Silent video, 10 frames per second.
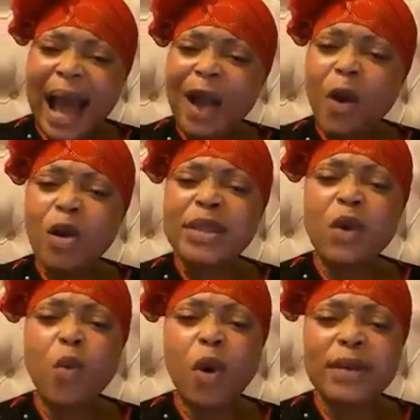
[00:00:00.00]
How come
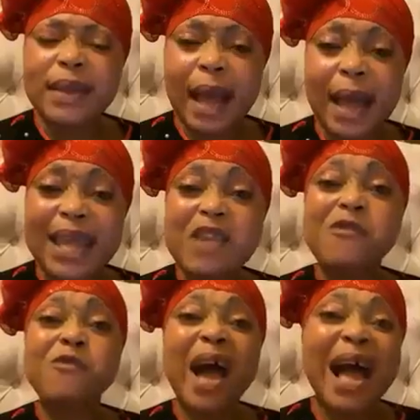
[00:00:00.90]
they wonder? In
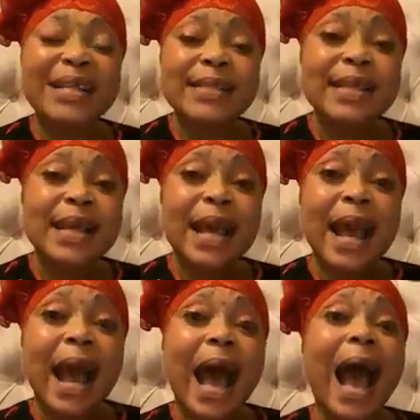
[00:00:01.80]
fact,
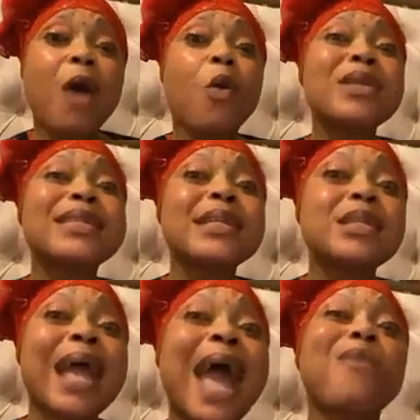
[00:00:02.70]
I was
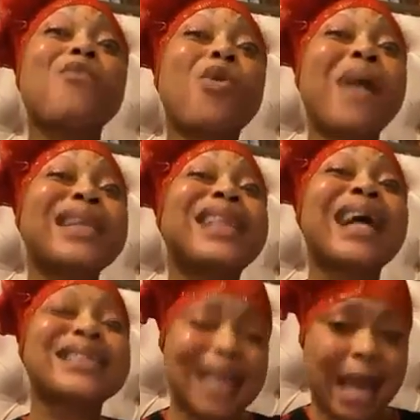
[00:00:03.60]
in Ekpom at
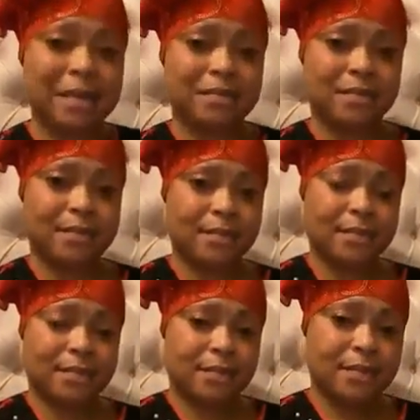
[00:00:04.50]
that time
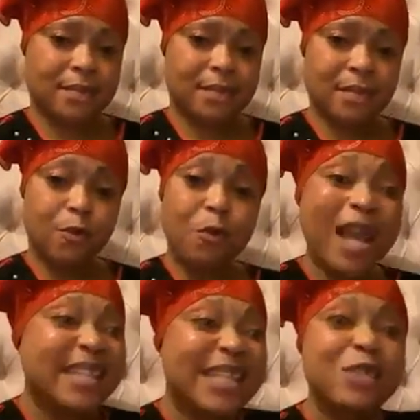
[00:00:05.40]

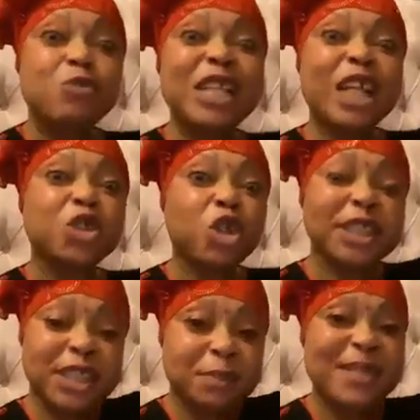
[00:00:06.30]
when this
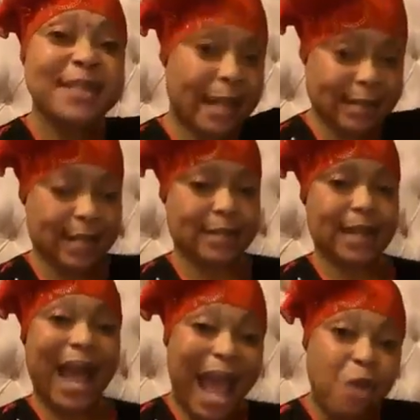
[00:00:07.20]
relationship started.
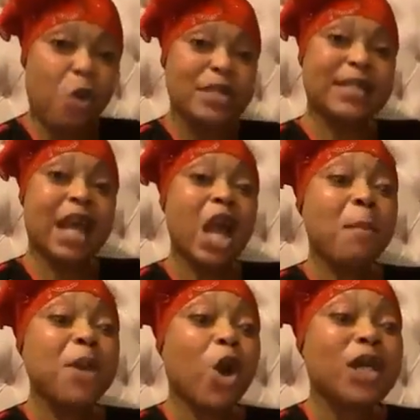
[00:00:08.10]
I was in it
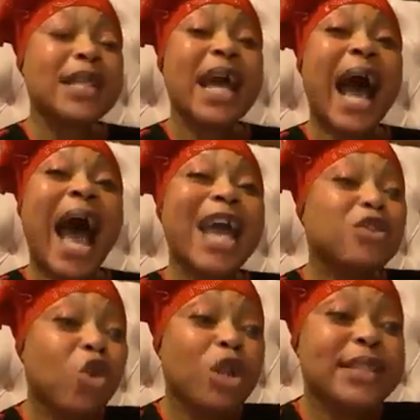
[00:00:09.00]
because I
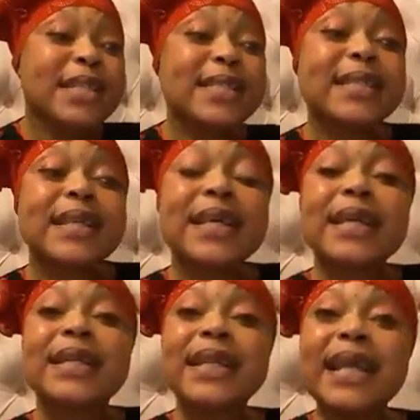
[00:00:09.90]
know this
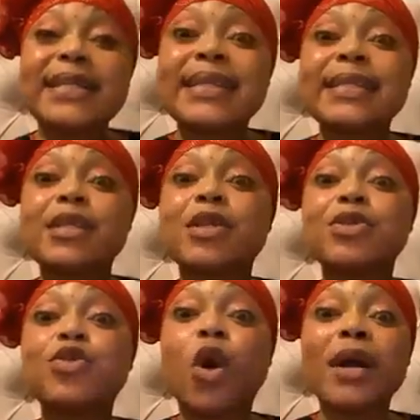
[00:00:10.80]
lady's
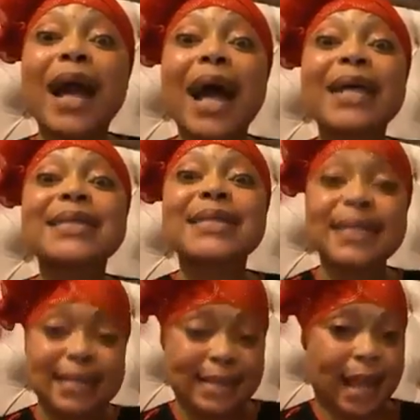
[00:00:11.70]
younger
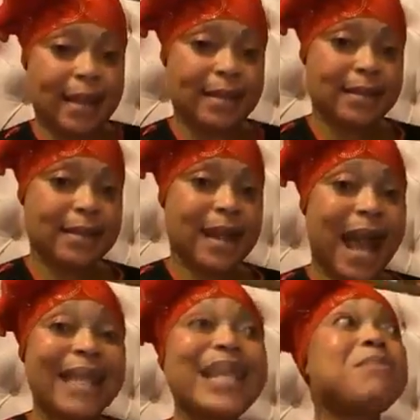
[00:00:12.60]
sister.
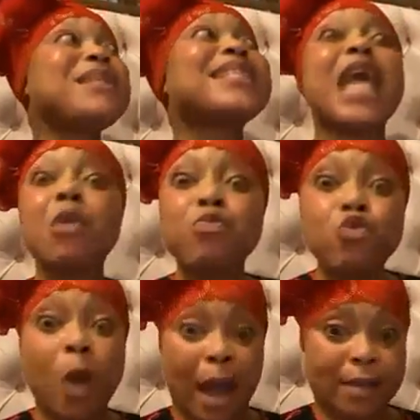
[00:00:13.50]
Her name is
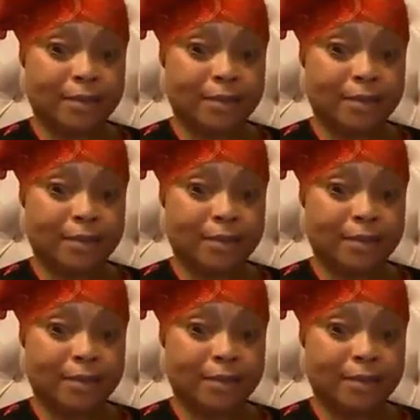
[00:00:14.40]
Ebua.